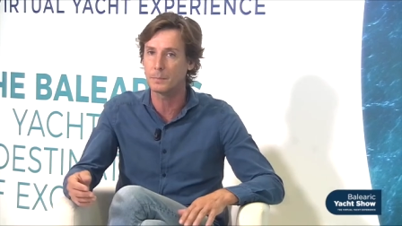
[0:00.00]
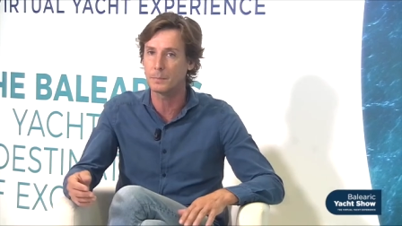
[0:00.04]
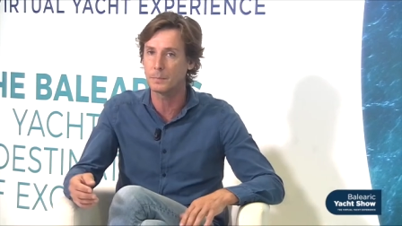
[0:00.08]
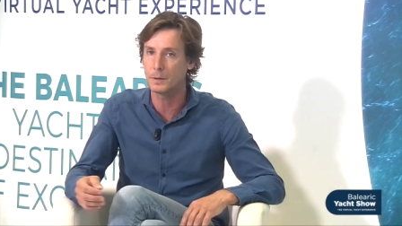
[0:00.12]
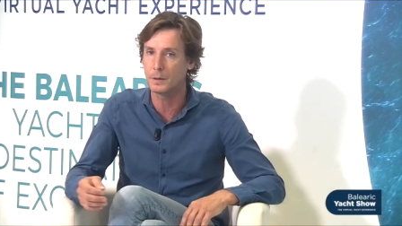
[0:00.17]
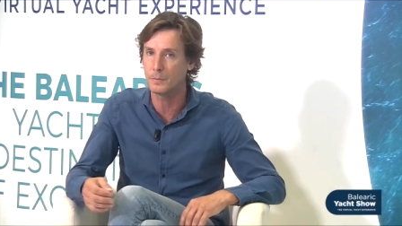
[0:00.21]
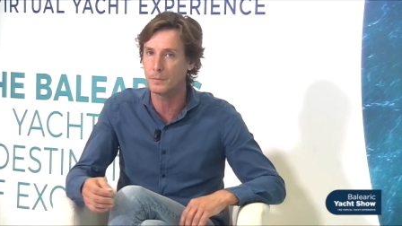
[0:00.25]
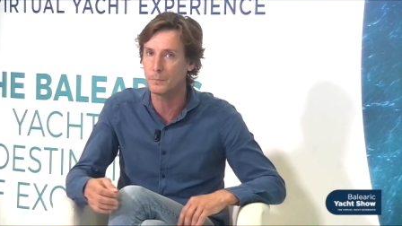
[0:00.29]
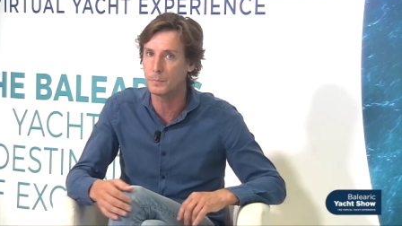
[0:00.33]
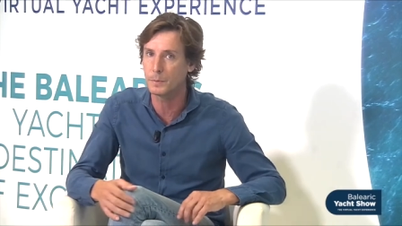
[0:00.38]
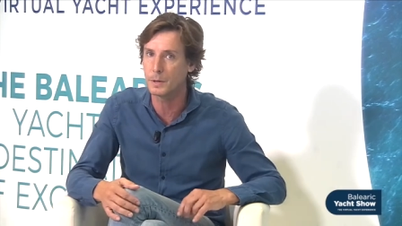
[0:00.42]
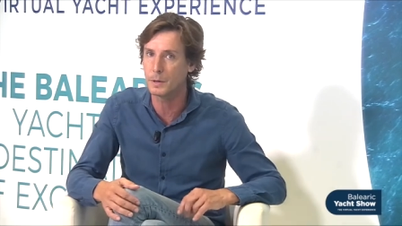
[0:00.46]

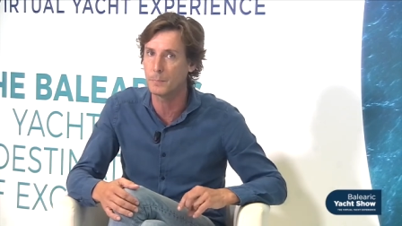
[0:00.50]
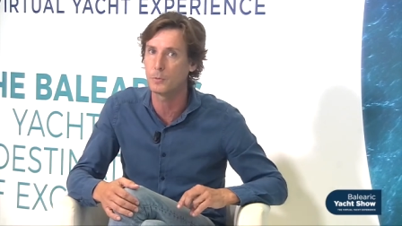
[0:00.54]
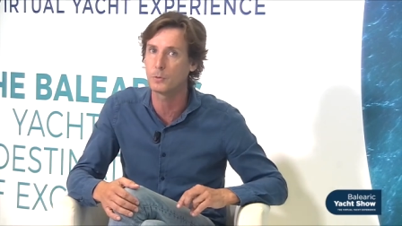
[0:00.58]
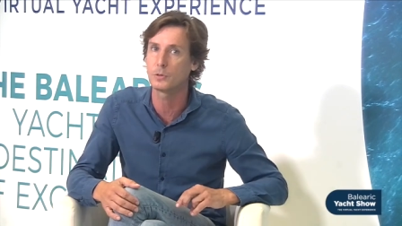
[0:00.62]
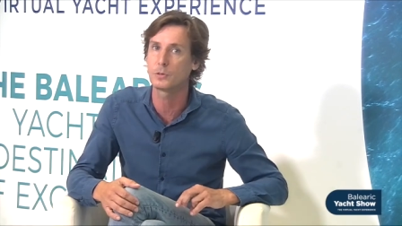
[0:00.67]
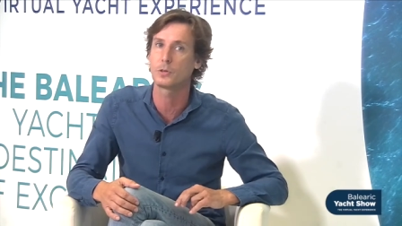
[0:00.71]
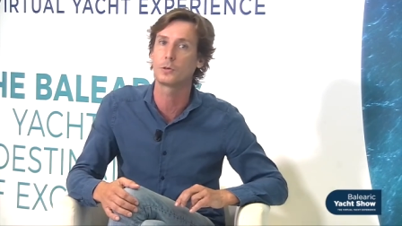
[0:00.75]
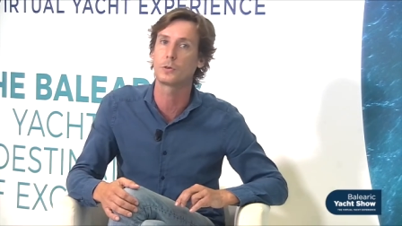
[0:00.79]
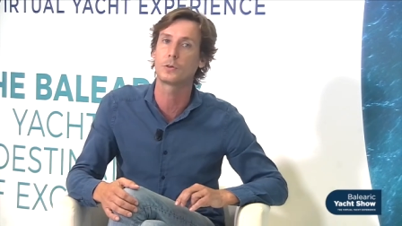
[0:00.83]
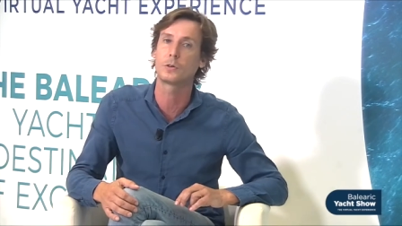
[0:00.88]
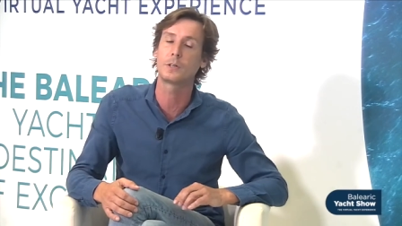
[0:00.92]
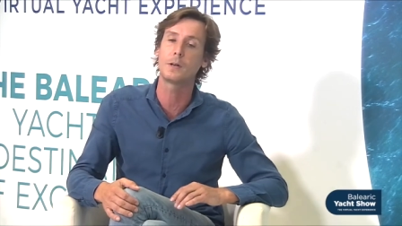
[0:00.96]
the, the
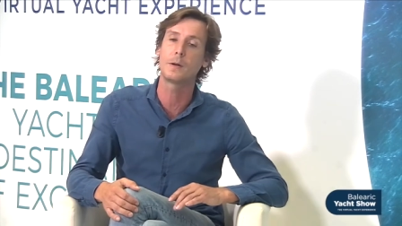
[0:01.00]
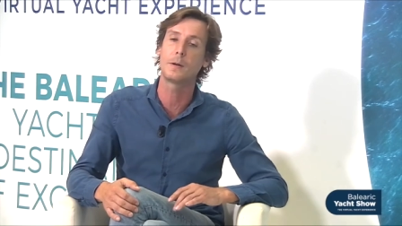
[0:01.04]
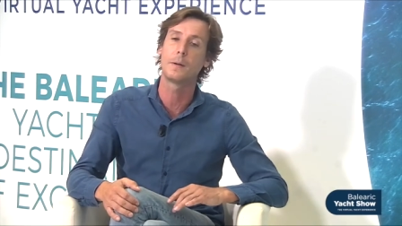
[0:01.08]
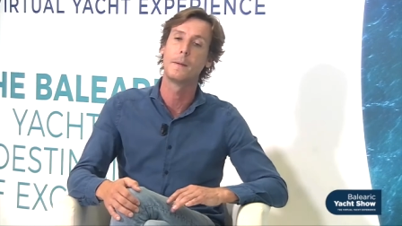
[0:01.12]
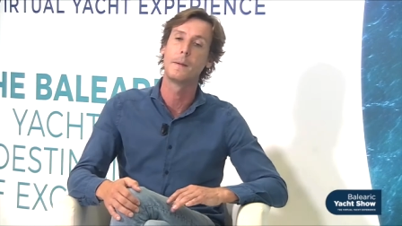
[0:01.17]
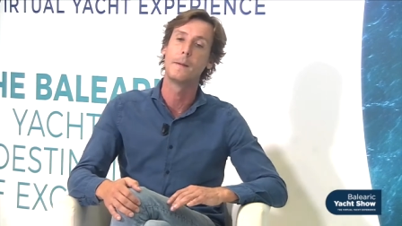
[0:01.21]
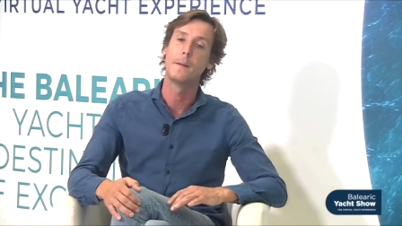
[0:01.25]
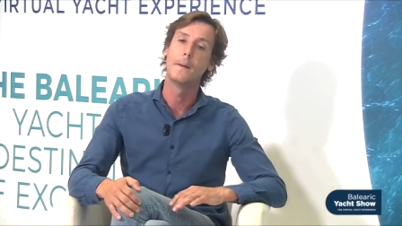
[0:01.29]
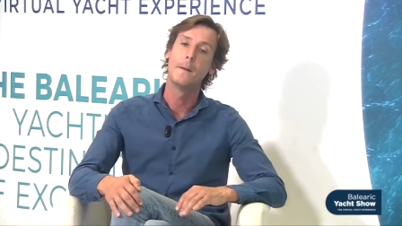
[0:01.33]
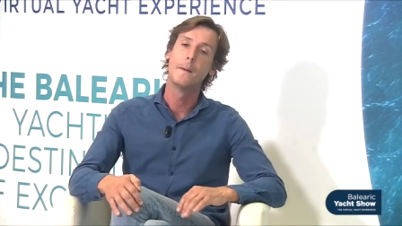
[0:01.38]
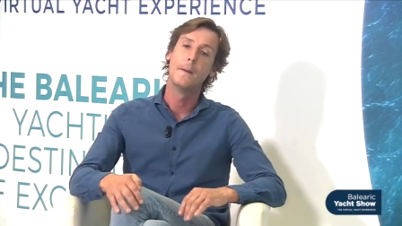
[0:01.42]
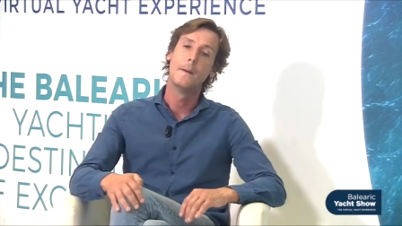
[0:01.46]
Posidonia.
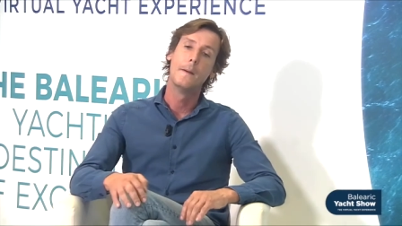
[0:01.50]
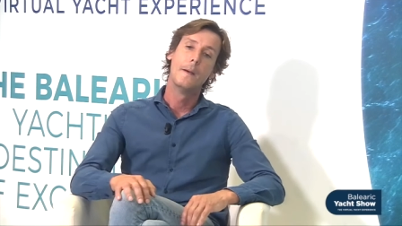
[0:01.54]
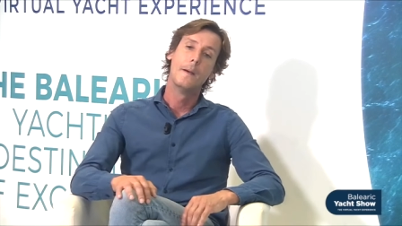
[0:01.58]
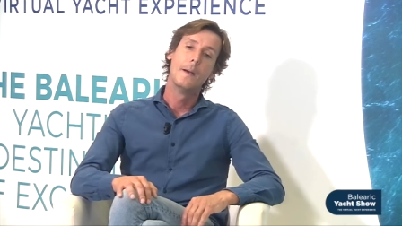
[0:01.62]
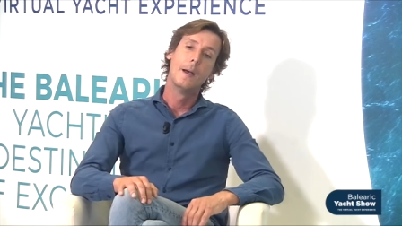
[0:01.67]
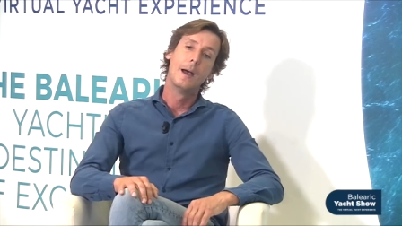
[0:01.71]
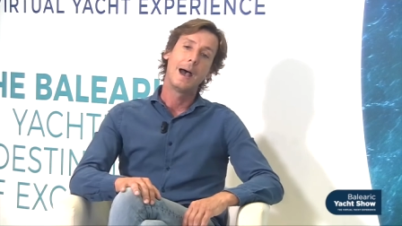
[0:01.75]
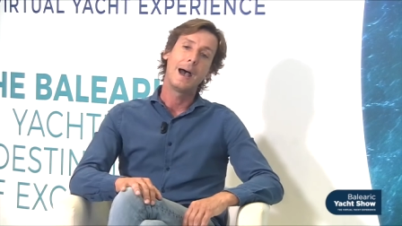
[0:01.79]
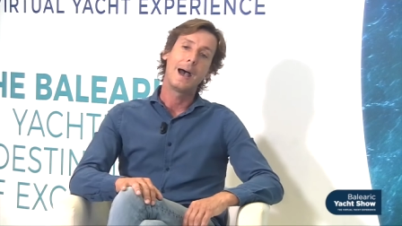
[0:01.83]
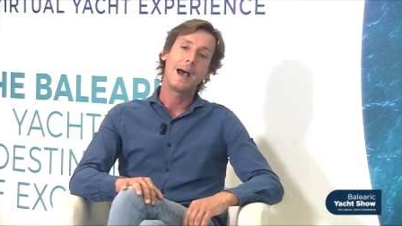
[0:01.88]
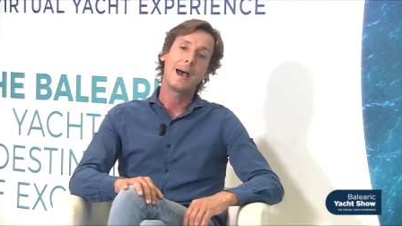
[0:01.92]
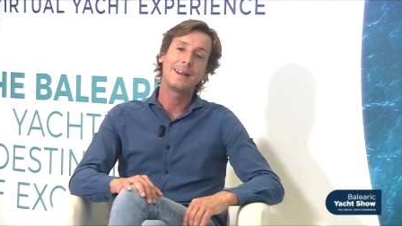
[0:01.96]

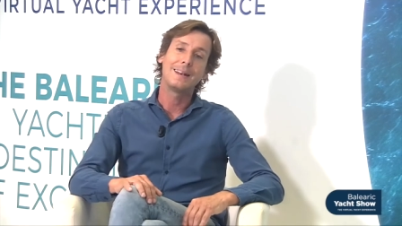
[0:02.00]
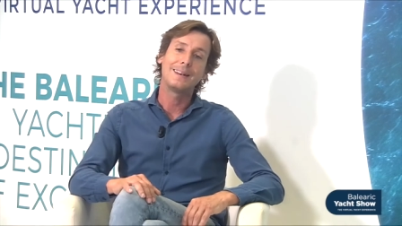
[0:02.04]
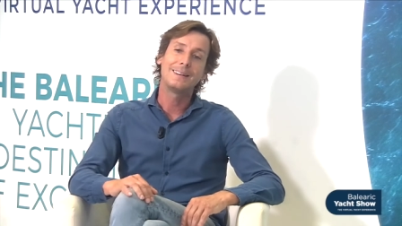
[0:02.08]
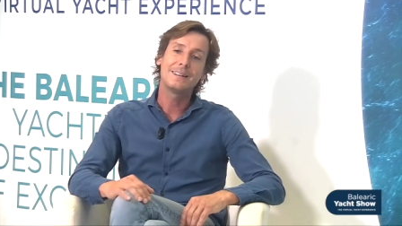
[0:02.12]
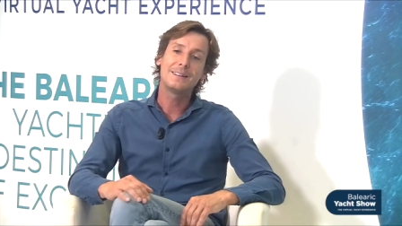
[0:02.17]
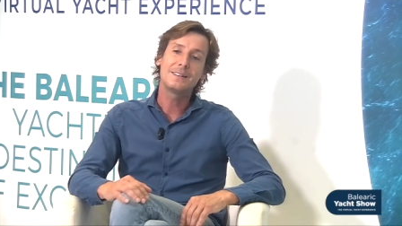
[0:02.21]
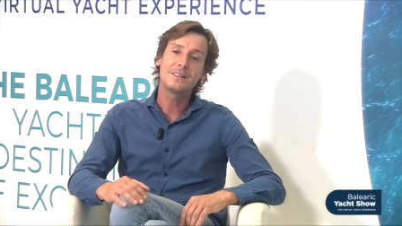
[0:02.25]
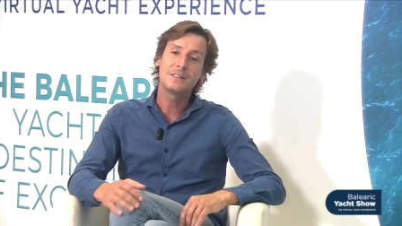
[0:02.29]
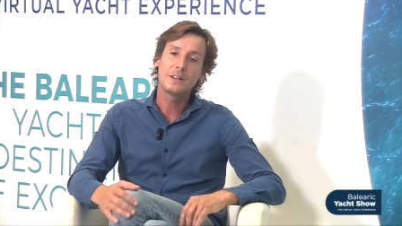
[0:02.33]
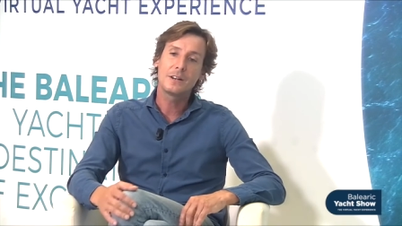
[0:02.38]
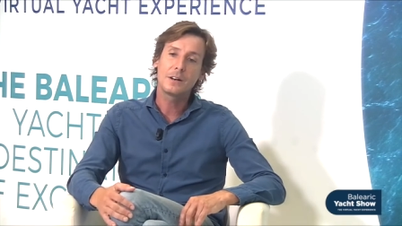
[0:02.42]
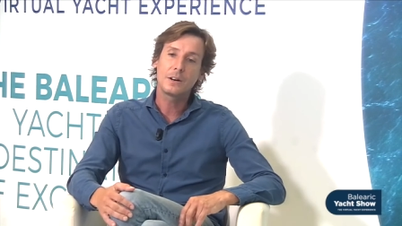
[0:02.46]
And
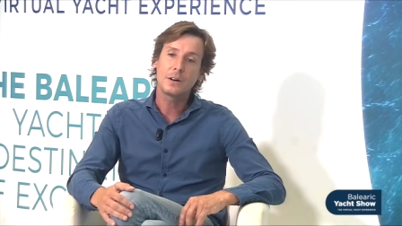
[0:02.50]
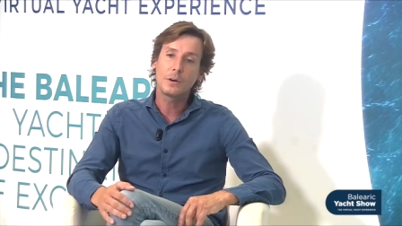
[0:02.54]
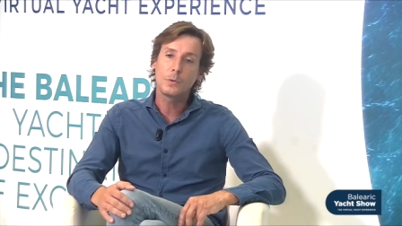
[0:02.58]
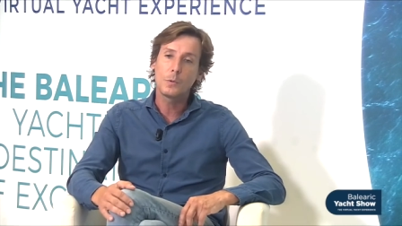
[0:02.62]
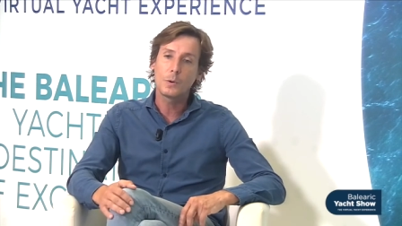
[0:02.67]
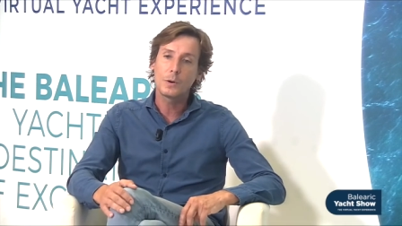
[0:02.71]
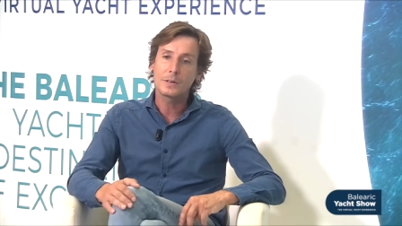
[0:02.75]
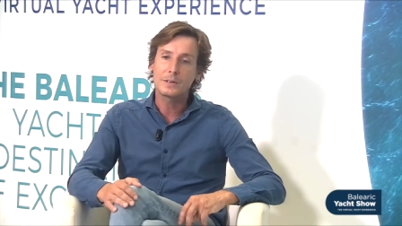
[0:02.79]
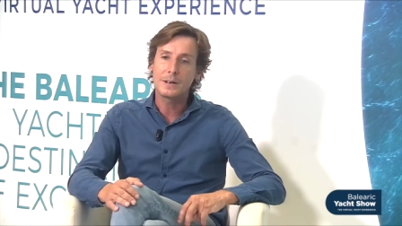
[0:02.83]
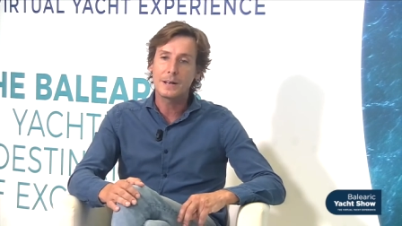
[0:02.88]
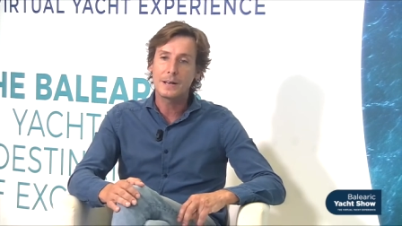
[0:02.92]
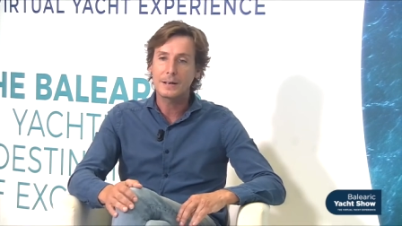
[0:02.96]
this year
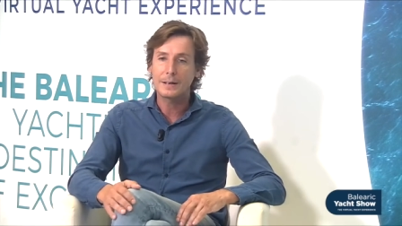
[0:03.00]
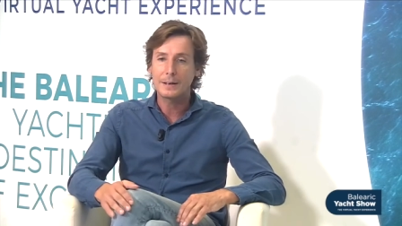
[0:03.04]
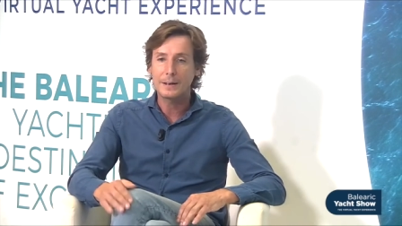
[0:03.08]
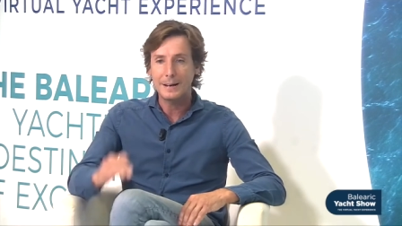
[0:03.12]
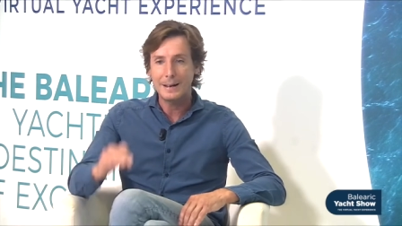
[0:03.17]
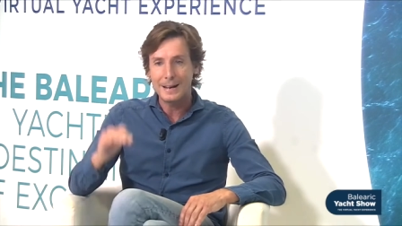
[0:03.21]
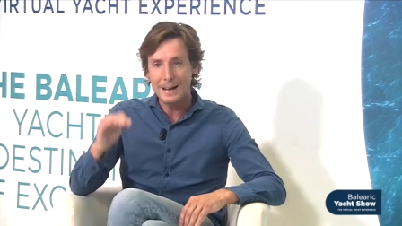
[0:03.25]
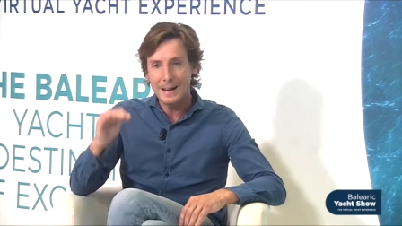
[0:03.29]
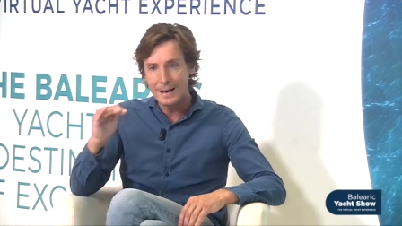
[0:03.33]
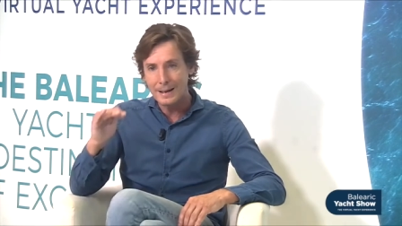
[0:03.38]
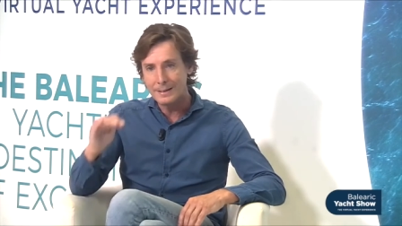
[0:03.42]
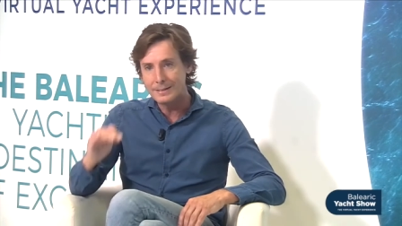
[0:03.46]
was like
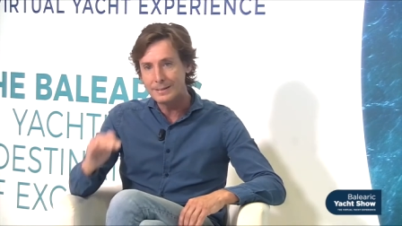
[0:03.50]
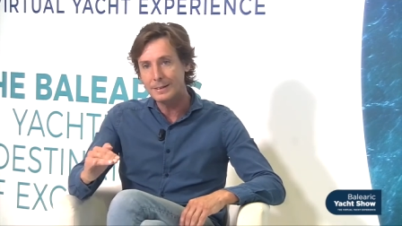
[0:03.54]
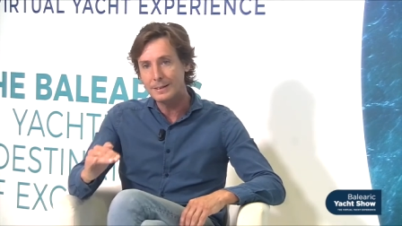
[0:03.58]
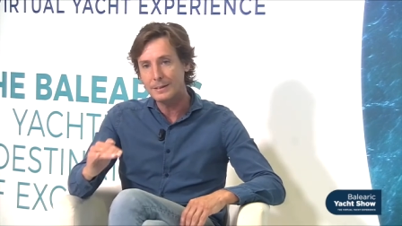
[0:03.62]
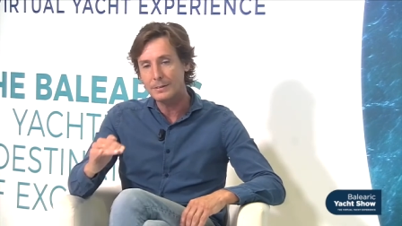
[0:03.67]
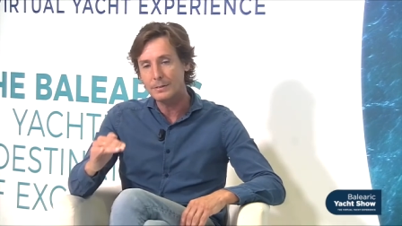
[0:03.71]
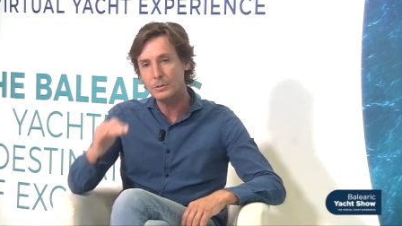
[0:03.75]
less.